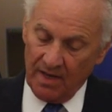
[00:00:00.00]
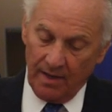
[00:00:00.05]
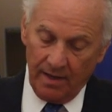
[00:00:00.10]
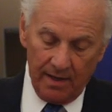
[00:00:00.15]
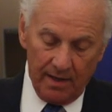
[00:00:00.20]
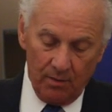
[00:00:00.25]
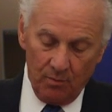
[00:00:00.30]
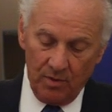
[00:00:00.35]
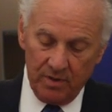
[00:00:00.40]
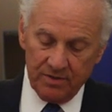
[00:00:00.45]

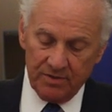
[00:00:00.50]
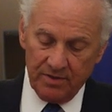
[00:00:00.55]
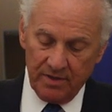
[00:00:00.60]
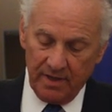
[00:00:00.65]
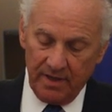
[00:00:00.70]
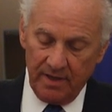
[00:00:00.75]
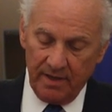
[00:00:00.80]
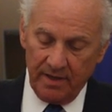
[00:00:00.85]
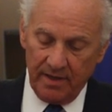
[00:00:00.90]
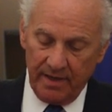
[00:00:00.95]
I once
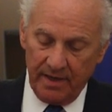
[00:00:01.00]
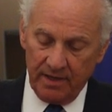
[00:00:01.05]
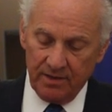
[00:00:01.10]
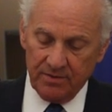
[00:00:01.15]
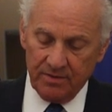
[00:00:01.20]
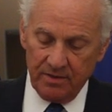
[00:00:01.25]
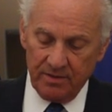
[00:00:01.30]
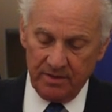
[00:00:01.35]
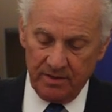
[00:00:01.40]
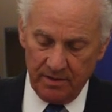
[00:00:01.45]
again ask
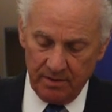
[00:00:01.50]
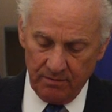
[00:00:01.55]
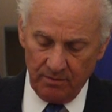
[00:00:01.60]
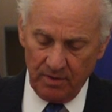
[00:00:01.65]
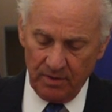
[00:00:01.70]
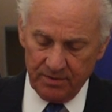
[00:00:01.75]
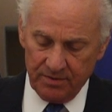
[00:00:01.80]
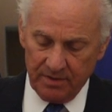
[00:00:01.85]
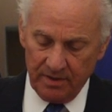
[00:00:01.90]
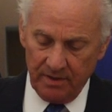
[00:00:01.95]
the
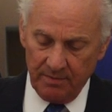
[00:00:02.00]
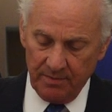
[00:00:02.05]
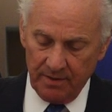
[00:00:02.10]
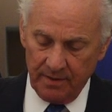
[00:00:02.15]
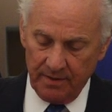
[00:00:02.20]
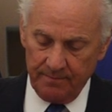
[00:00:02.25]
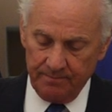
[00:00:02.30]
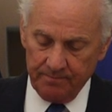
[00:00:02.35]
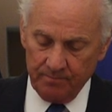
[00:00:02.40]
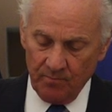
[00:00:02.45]
General Assembly
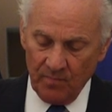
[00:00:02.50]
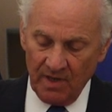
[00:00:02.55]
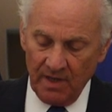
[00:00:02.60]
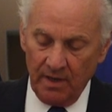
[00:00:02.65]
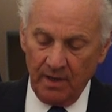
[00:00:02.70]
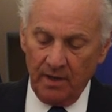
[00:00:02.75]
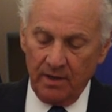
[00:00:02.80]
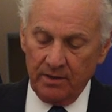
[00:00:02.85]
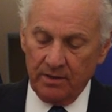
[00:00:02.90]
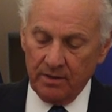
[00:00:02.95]

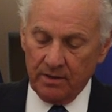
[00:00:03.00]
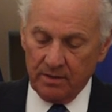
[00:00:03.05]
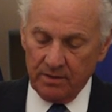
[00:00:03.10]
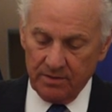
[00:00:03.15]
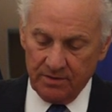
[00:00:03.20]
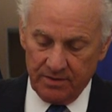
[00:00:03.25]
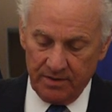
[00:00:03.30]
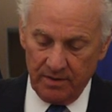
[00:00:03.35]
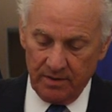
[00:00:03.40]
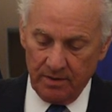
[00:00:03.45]
to
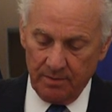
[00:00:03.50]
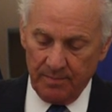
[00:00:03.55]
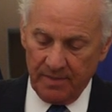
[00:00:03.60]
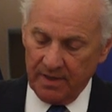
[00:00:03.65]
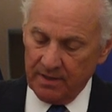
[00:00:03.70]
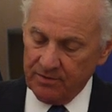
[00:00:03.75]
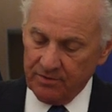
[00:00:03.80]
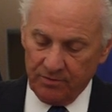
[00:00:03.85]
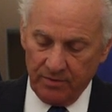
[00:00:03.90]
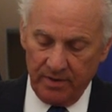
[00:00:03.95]
consider
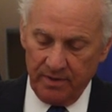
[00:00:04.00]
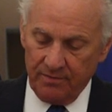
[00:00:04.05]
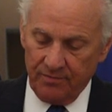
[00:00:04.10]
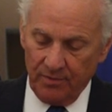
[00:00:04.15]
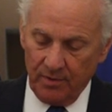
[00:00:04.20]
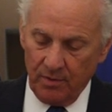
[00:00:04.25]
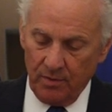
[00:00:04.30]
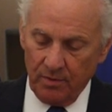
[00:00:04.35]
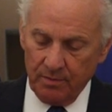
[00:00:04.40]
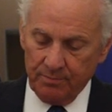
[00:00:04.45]
my
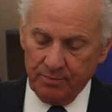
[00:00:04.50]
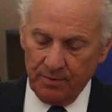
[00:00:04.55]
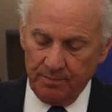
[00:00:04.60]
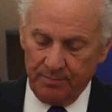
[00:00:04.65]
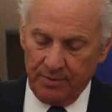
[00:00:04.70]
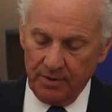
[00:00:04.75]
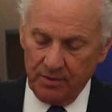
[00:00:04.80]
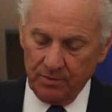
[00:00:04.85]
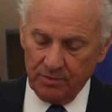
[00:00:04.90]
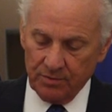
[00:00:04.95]
straightforward
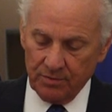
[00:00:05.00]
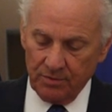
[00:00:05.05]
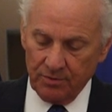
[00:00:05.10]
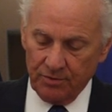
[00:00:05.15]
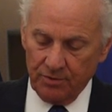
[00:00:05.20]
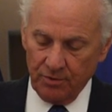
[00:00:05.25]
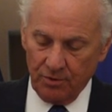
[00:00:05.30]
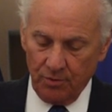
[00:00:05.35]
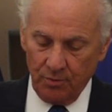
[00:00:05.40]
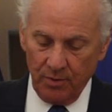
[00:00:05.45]
proposal
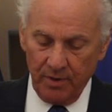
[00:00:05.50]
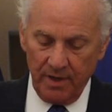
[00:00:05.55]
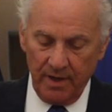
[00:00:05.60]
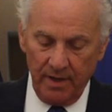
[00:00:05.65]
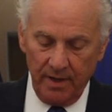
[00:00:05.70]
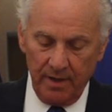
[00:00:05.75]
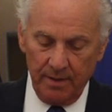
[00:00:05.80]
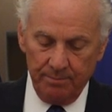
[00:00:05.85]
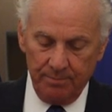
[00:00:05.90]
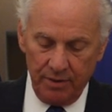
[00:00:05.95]
to
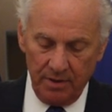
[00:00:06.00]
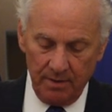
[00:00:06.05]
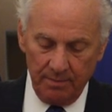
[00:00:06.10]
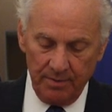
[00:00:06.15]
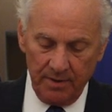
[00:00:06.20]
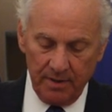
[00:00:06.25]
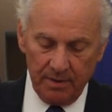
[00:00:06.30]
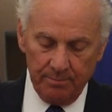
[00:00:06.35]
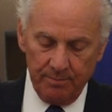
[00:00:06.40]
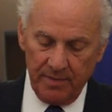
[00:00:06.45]
create a
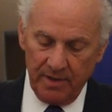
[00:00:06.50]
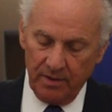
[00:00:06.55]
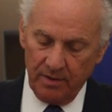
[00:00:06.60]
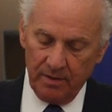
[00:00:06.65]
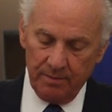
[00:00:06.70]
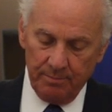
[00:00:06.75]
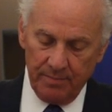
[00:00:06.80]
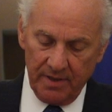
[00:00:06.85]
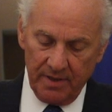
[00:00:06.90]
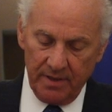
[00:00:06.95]
public
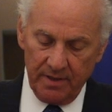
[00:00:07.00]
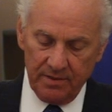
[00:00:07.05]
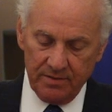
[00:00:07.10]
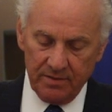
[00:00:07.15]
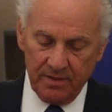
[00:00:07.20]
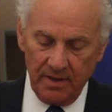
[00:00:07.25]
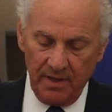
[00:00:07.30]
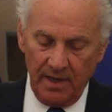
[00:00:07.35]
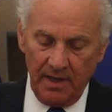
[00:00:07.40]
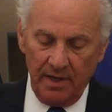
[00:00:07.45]

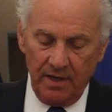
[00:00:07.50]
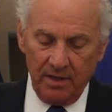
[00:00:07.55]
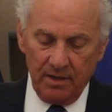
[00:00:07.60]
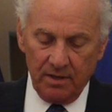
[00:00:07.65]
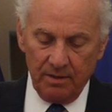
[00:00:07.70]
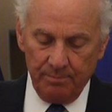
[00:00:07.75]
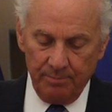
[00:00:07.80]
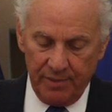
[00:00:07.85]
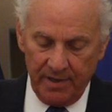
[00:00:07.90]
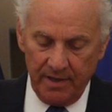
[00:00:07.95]
merit-based
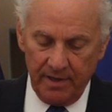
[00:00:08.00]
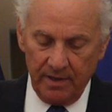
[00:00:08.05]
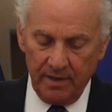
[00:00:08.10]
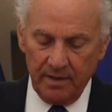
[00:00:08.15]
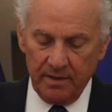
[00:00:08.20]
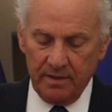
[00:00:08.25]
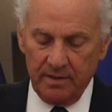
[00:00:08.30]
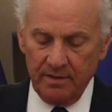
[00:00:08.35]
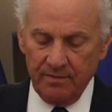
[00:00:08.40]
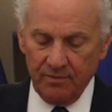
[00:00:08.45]

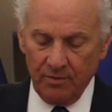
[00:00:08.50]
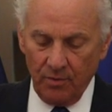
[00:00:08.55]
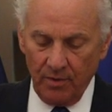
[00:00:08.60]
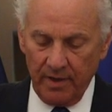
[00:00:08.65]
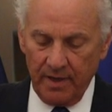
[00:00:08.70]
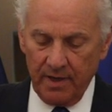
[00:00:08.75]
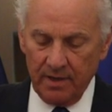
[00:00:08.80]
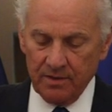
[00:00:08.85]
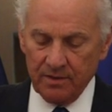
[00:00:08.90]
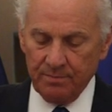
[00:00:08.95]
competitive
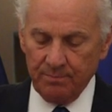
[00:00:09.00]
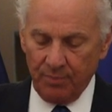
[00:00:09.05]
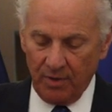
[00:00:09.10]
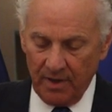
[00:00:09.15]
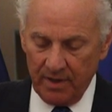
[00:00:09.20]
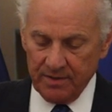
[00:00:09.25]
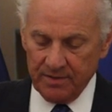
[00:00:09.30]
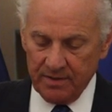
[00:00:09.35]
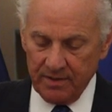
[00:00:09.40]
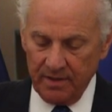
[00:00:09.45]
grants
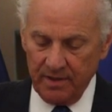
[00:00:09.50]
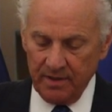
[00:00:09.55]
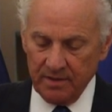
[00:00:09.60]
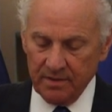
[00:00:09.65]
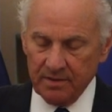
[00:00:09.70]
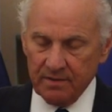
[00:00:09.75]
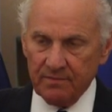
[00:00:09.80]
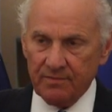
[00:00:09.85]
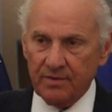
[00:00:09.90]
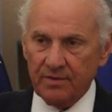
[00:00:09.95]

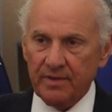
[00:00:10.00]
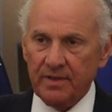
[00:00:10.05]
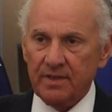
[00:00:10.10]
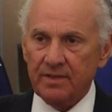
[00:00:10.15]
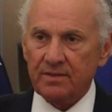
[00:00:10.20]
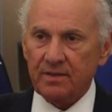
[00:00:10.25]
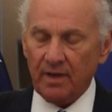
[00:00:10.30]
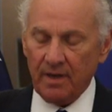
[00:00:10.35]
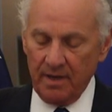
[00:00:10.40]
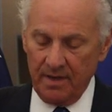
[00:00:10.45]
process for
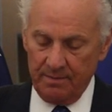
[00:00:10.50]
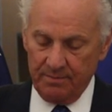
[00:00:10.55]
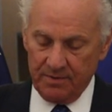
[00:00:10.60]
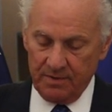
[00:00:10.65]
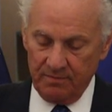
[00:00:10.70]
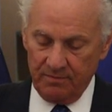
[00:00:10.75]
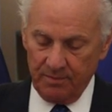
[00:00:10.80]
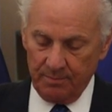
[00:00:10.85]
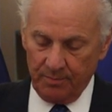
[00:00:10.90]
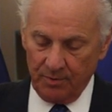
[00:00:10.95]
these types
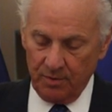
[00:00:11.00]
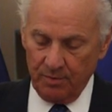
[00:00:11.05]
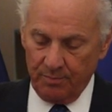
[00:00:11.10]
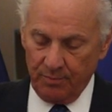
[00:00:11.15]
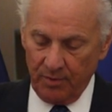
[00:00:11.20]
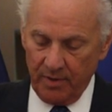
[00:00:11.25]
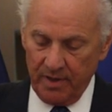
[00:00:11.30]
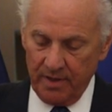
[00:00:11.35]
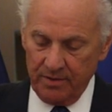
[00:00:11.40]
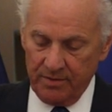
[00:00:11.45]
of
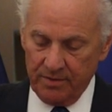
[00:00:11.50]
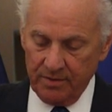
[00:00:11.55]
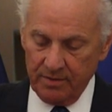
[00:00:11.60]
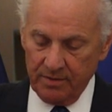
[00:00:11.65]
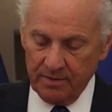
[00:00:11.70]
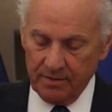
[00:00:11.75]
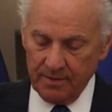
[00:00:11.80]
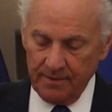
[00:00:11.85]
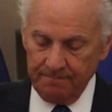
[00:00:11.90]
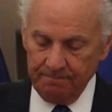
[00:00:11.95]

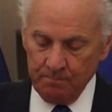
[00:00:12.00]
appropriations.